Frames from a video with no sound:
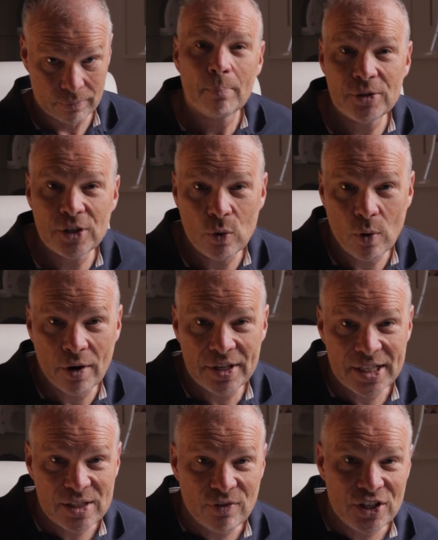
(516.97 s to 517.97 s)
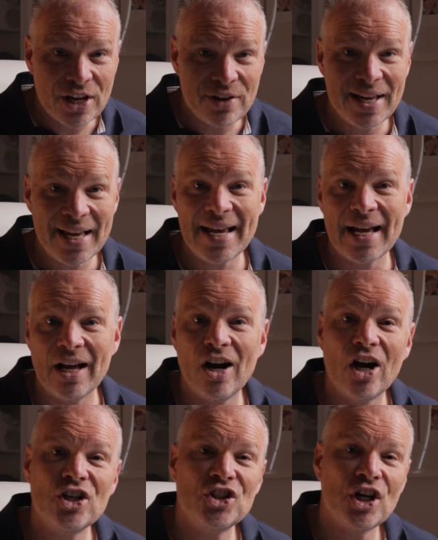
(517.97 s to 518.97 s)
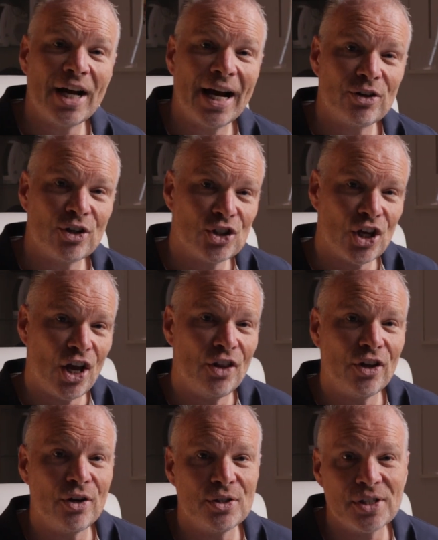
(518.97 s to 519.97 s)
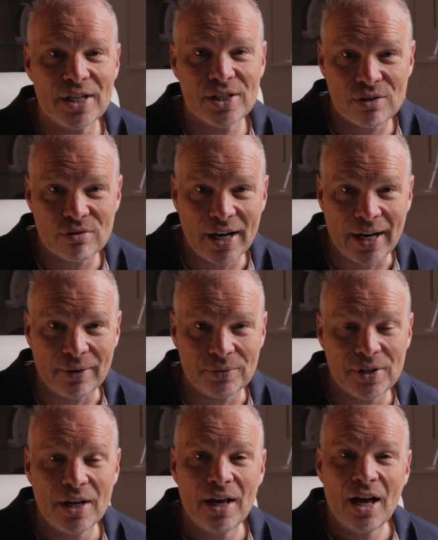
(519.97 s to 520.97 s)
But don't worry, in this video here, I show you how to turn those things around